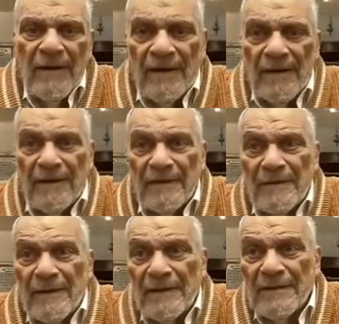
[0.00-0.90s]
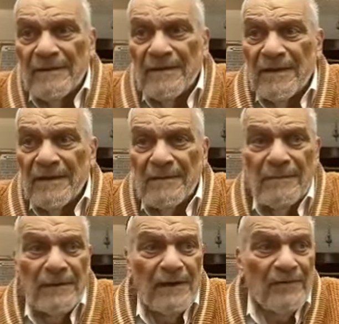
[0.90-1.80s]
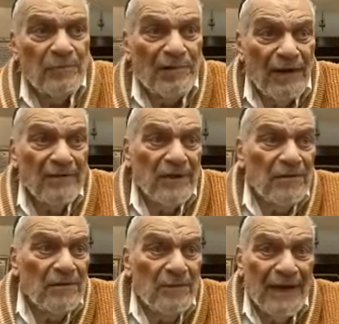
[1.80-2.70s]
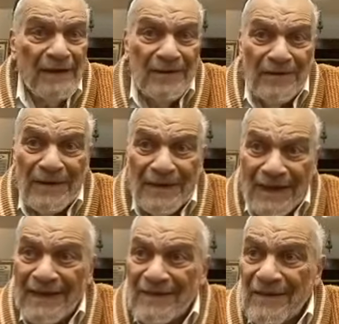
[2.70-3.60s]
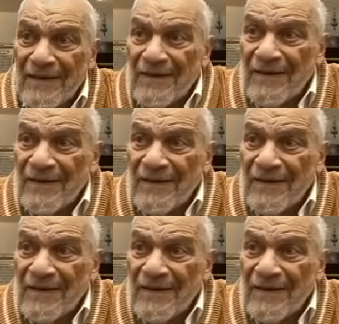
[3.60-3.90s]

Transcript: But as a practical matter, again,